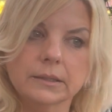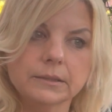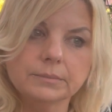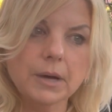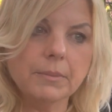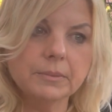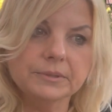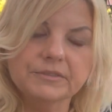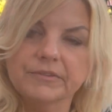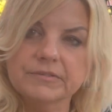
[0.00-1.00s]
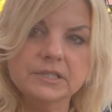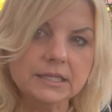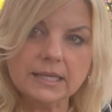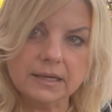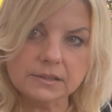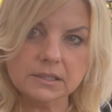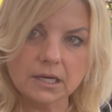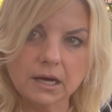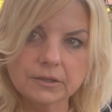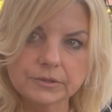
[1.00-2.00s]
probably
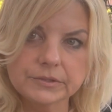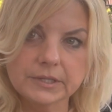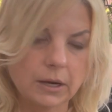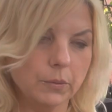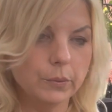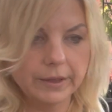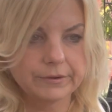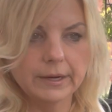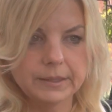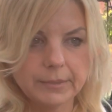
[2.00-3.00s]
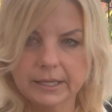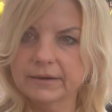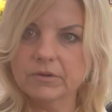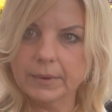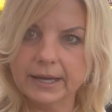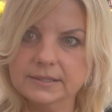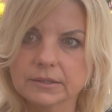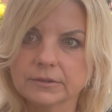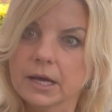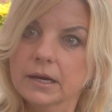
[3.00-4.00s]
$15,000. Now, whether anybody ever buys it
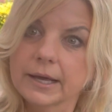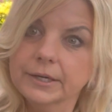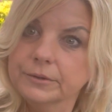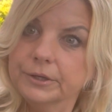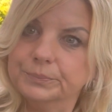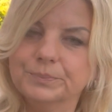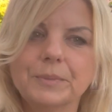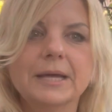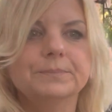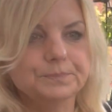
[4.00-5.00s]
or not, I don't know. But